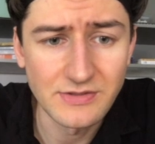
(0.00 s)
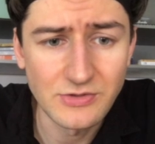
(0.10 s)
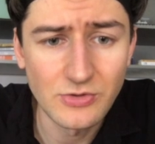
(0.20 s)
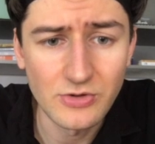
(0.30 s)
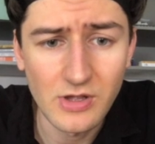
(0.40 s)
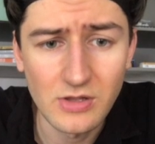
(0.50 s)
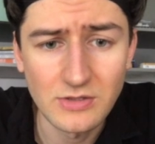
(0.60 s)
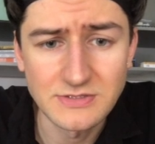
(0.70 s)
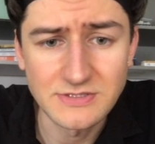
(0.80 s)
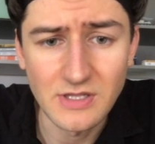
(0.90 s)
URL
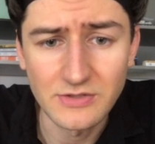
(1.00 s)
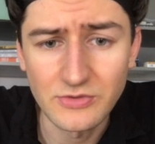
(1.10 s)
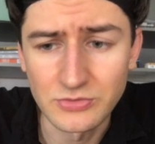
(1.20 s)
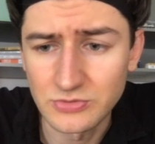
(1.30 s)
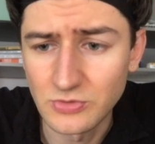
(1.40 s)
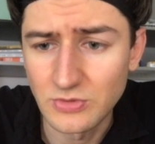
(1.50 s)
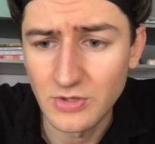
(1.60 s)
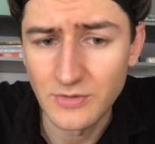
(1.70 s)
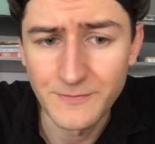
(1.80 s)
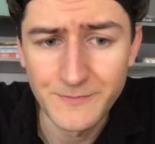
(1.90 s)
is not on Google.
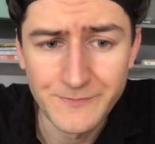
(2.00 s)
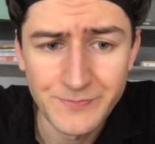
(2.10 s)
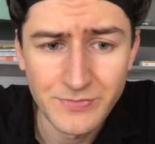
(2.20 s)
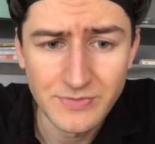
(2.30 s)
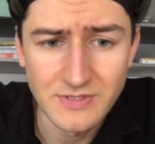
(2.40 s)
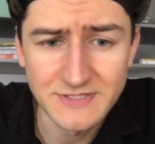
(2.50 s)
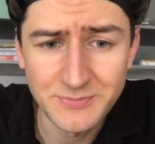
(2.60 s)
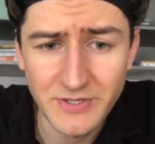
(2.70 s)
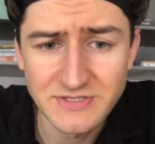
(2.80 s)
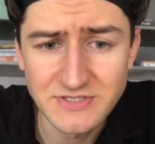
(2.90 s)
This
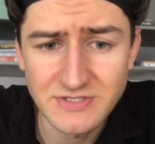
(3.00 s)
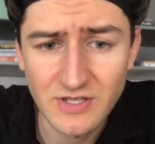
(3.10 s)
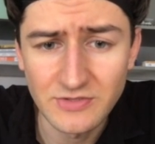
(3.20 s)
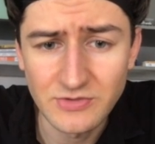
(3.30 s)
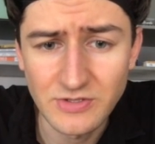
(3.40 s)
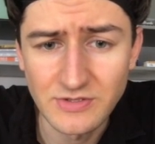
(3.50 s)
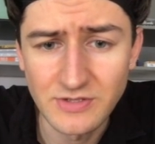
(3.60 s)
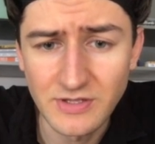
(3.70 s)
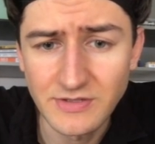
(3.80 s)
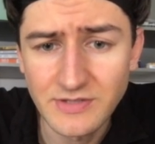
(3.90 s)
page is not in the
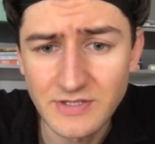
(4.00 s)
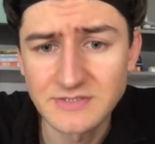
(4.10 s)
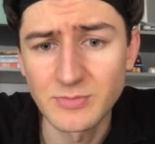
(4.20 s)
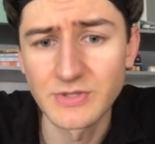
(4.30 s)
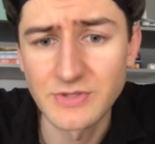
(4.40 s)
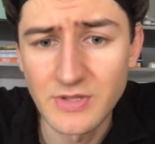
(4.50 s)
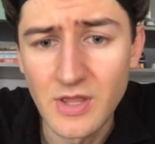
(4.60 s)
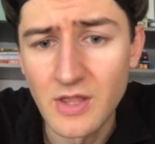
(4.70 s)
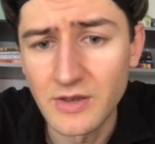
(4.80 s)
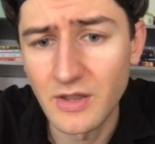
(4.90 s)
index, but
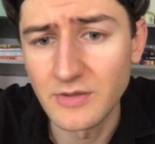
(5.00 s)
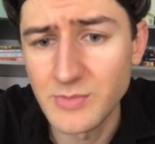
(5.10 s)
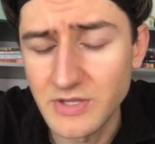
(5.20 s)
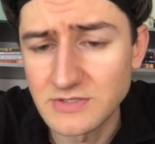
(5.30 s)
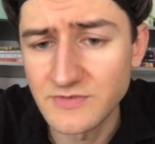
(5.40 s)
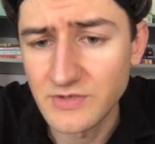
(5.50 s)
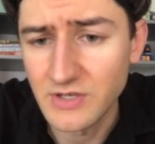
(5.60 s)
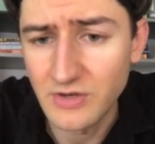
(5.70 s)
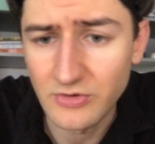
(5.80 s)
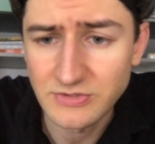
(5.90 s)
not because of an
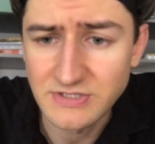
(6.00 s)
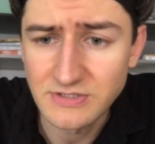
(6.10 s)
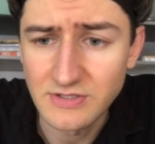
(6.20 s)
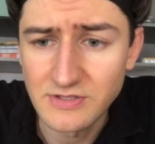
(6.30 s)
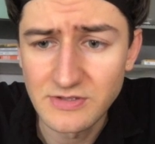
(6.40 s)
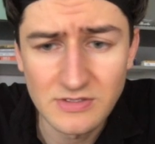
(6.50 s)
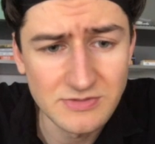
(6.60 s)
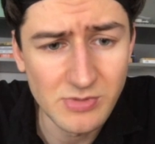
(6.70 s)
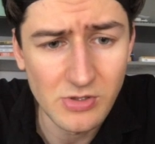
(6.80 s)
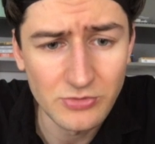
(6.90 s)
error. See the details
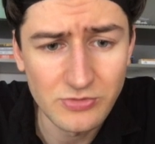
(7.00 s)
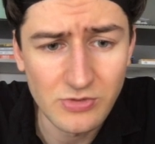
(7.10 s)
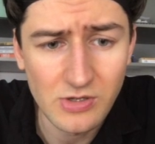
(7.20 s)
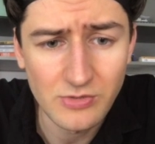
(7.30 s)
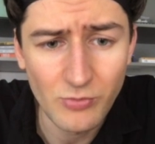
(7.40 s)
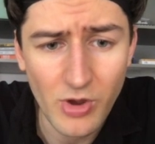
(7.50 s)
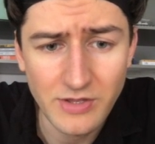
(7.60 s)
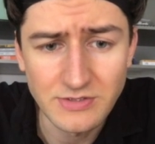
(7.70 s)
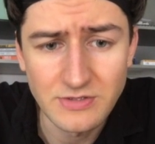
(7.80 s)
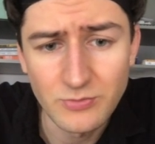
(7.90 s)
below to learn why it
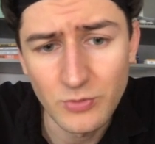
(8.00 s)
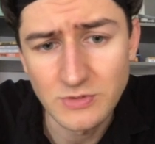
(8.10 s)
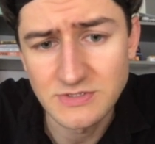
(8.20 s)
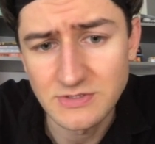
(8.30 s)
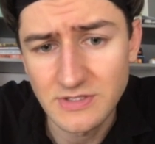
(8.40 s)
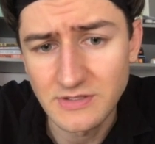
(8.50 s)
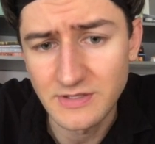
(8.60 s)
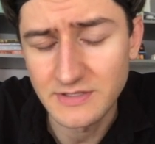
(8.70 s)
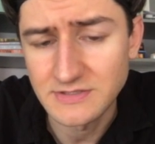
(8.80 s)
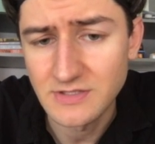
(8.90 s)
wasn't
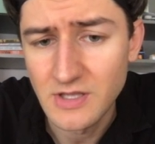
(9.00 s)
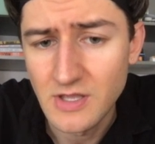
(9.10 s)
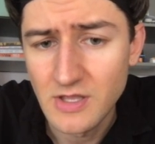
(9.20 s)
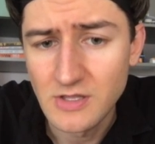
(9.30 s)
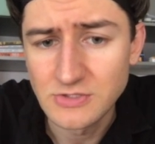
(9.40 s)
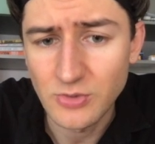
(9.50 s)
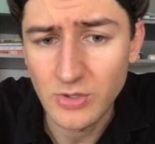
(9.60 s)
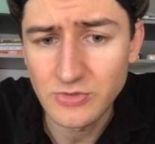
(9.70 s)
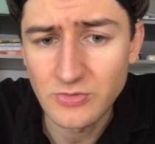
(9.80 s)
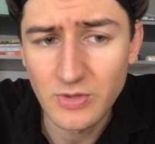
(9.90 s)
indexed. So what
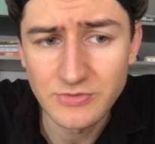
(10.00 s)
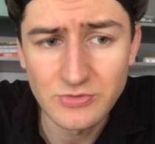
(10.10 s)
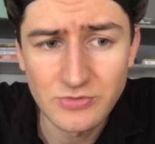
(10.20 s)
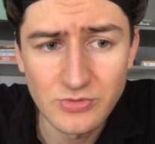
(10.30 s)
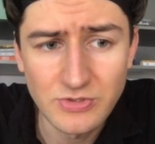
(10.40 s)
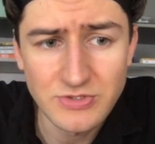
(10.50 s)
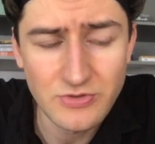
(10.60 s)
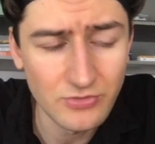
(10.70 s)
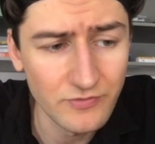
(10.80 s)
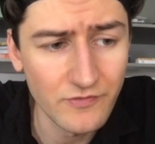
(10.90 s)
you want to do is
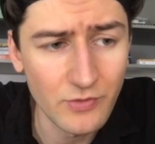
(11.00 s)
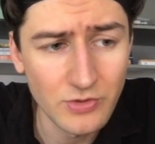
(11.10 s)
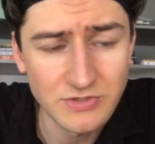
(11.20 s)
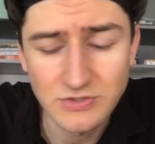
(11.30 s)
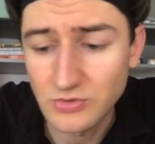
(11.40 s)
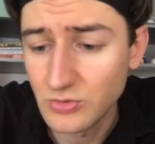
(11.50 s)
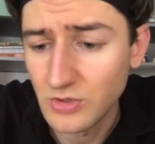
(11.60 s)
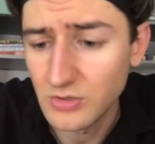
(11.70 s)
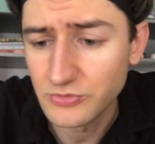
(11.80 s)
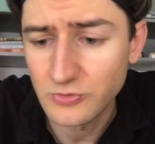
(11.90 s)
to force Google
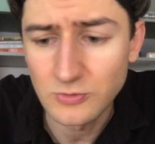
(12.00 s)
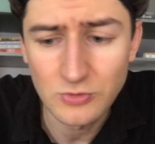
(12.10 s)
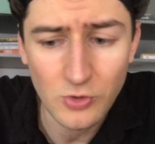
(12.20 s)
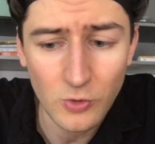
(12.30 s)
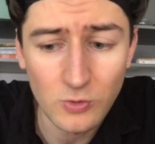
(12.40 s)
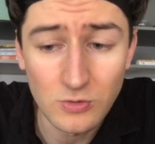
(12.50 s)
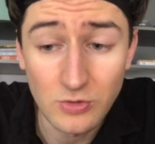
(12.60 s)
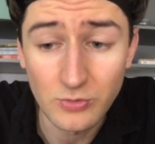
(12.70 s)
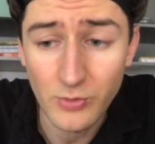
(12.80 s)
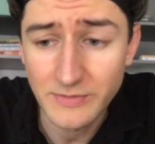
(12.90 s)
to crawl your
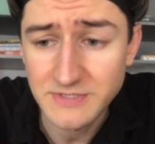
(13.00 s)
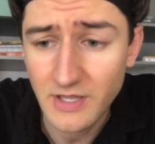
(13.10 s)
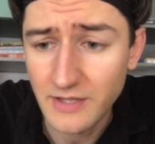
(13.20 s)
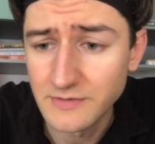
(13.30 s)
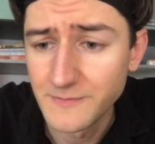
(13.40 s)
website.